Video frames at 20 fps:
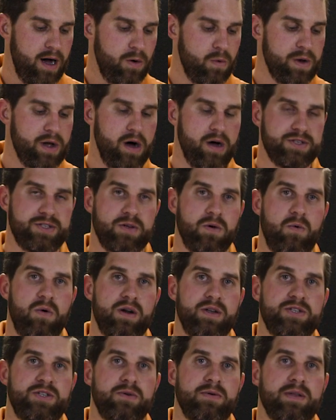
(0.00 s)
We also
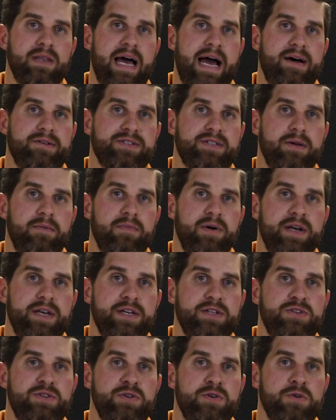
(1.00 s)
wanted to allow
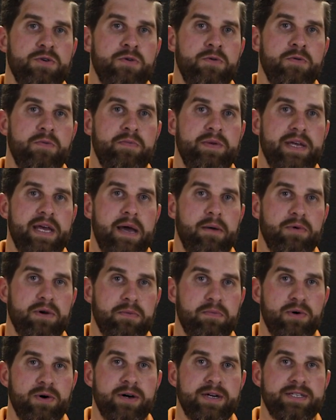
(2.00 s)
somebody to be able
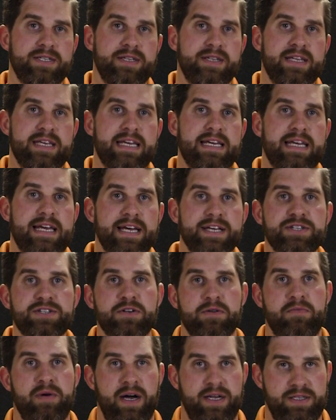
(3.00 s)
to put the
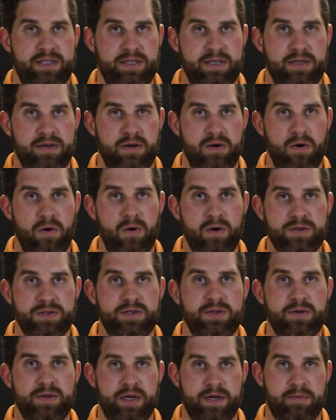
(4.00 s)
kisser button
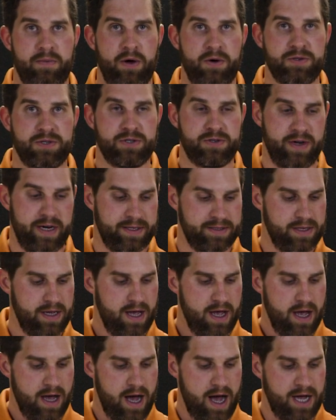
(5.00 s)
onto their bowstring.
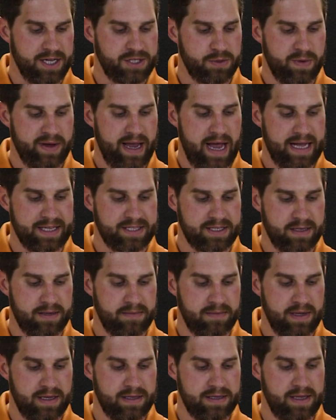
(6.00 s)
So we got
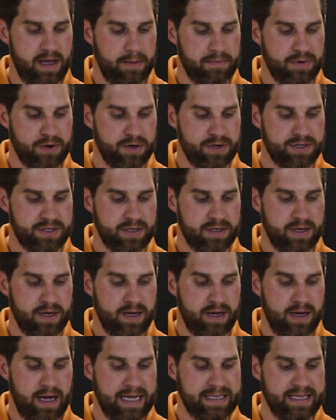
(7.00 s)
some numbers
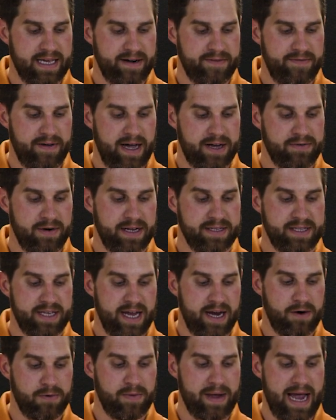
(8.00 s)
identified right
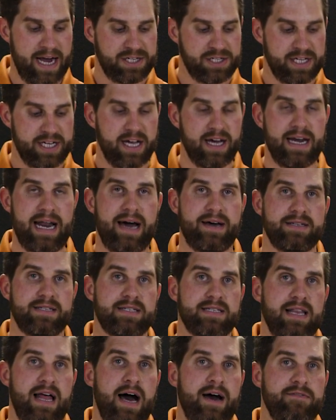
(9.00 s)
there, and we actually cut out a
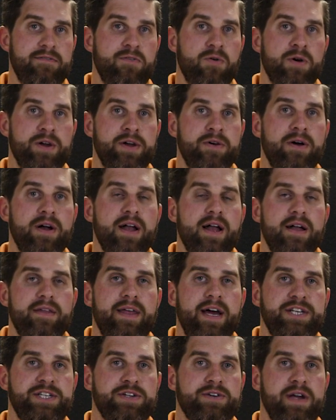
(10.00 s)
slot for you
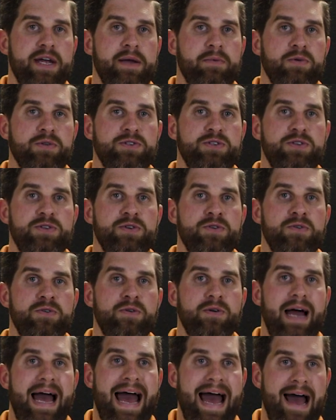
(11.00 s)
that you're able
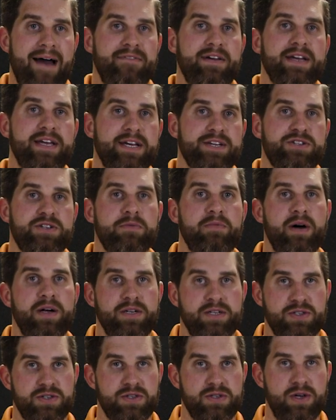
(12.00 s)
to have a kisser
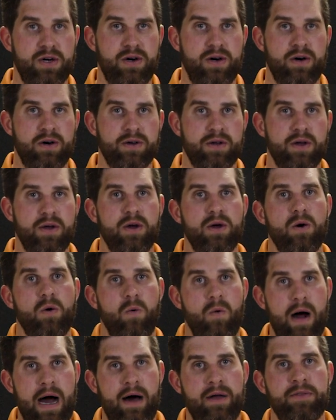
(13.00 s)
button installed
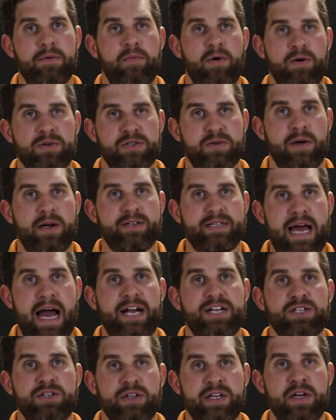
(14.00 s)
while the bow square is
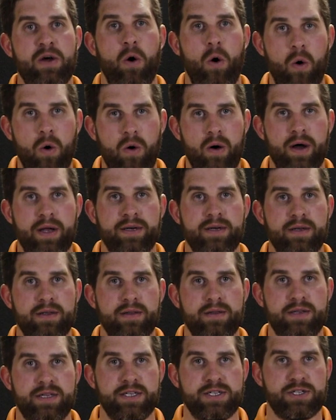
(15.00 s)
actually on
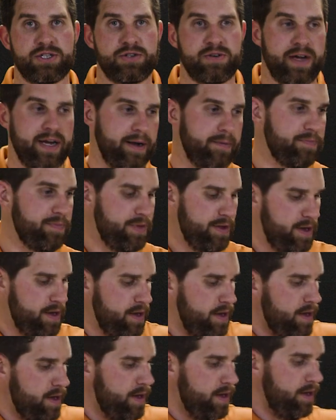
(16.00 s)
the string.
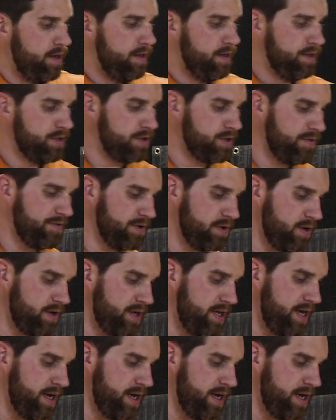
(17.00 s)
So if you look